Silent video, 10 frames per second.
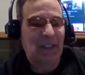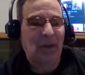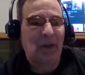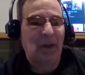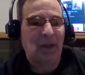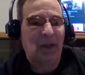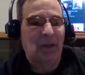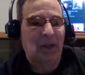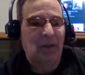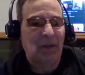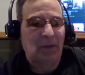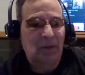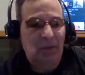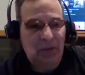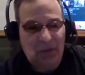yeah,
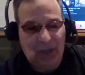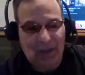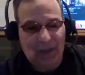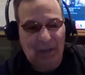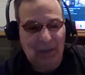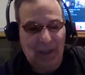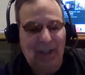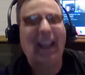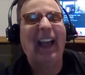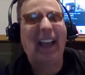we shot that one down.